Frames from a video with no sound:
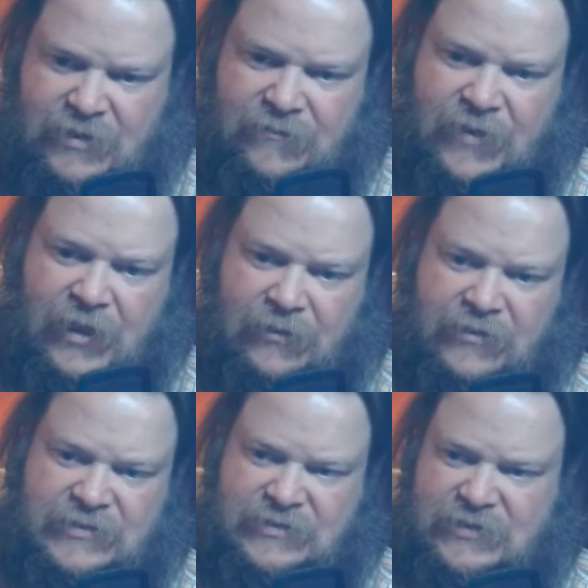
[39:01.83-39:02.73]
In
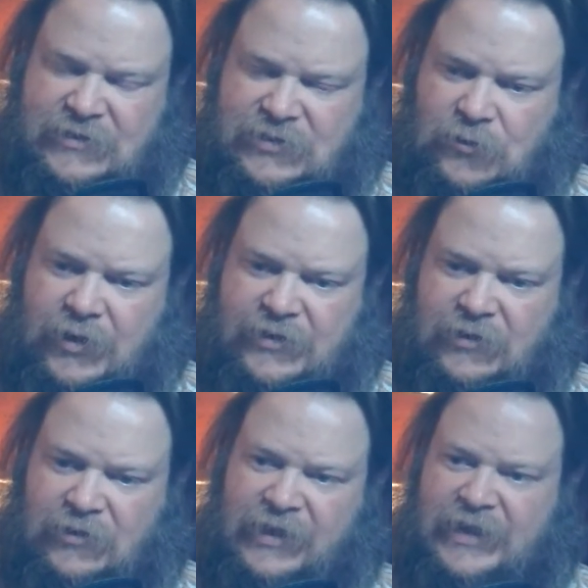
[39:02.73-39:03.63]
fact, it's a great
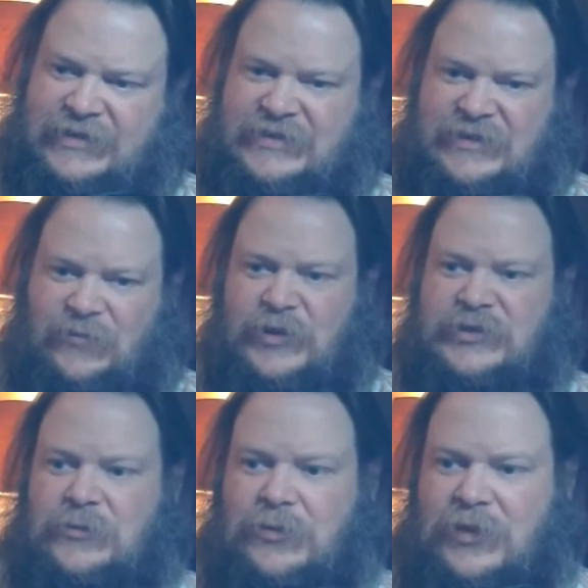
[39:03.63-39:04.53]
deal less than
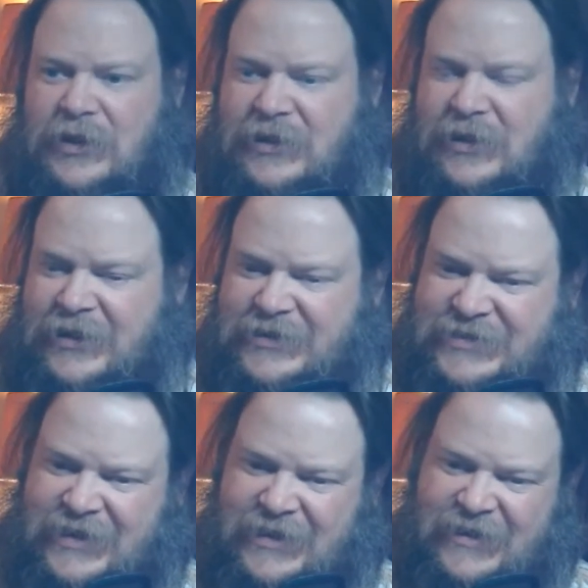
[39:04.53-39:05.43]
what you think it is.